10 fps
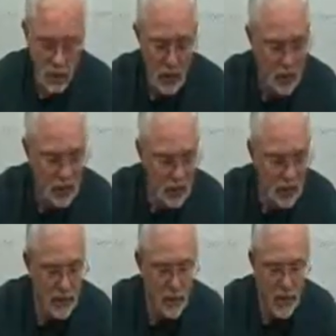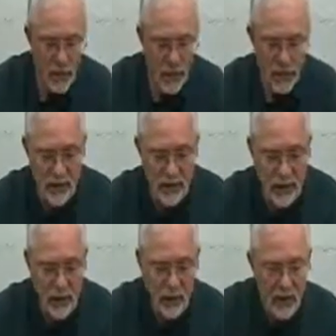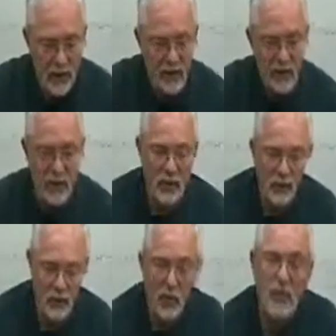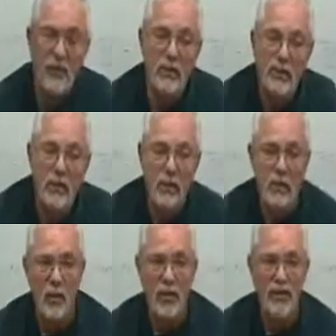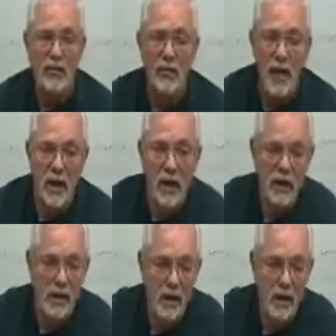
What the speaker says: you always get those dogs in that haven't been groomed in quite some time.